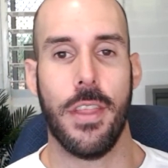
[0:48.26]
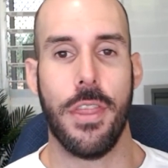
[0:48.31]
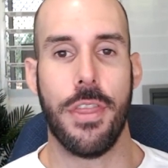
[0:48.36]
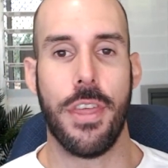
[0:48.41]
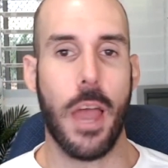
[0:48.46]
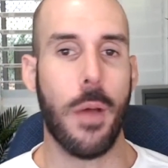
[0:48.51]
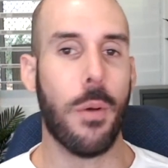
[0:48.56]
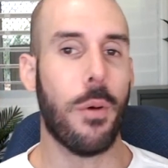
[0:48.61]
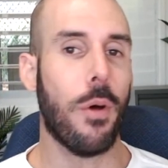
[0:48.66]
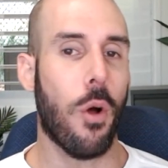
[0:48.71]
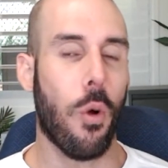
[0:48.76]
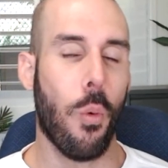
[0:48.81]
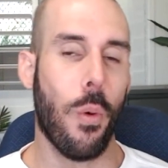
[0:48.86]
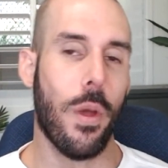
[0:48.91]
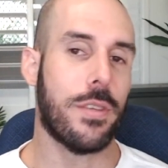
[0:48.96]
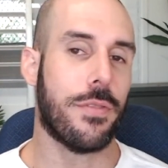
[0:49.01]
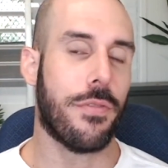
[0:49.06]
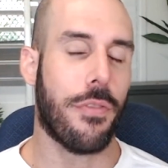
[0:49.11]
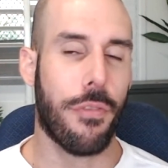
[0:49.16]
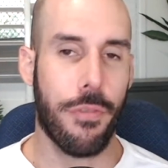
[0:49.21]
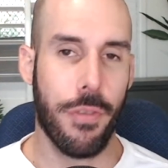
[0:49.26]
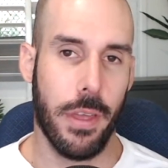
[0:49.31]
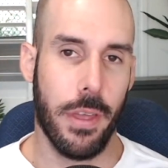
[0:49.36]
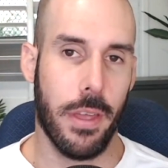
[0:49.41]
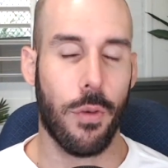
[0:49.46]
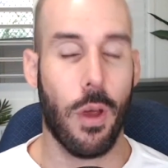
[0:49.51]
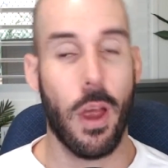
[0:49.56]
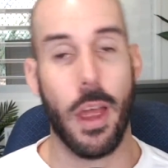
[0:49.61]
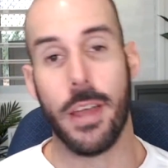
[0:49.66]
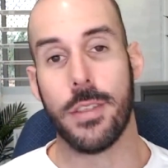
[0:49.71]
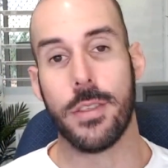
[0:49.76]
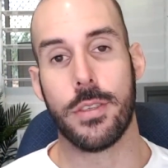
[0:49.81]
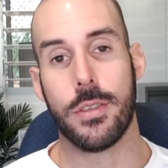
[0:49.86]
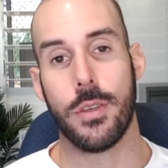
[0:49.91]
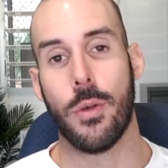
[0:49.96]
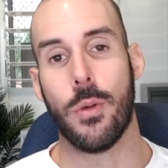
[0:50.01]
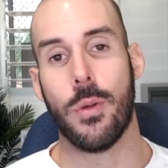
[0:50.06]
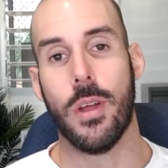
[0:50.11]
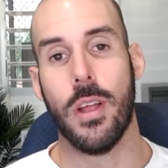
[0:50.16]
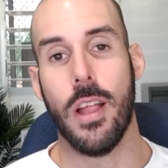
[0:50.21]
they were always fit, right?
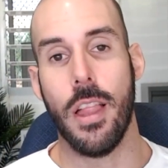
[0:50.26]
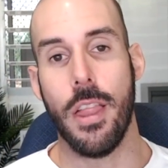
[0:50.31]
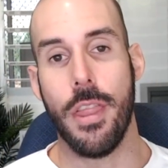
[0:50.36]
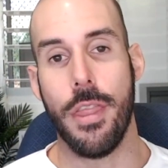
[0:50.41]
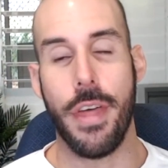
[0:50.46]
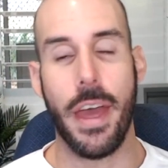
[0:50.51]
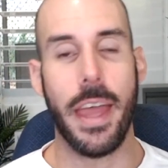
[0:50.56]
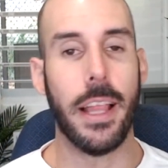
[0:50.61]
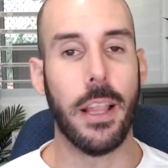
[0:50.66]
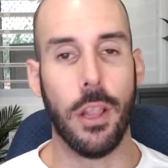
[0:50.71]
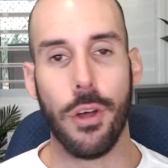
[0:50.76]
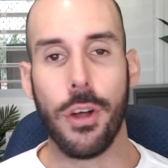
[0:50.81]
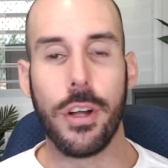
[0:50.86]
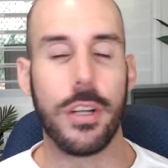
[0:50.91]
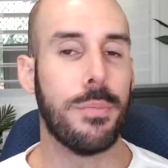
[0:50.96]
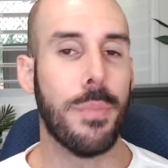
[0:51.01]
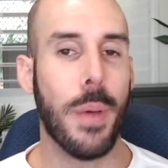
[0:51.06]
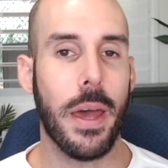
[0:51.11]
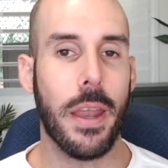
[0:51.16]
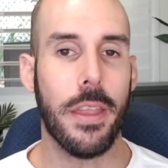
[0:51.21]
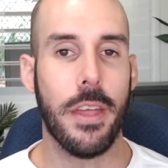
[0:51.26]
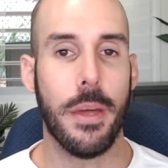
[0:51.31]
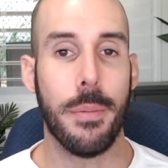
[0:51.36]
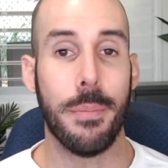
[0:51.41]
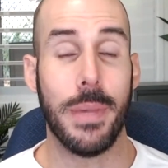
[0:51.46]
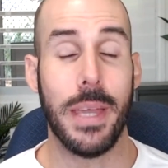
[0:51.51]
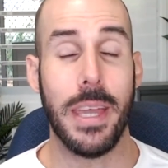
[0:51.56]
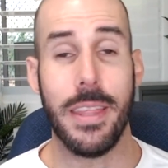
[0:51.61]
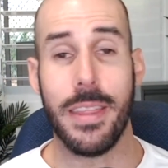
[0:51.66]
So they looked better than me.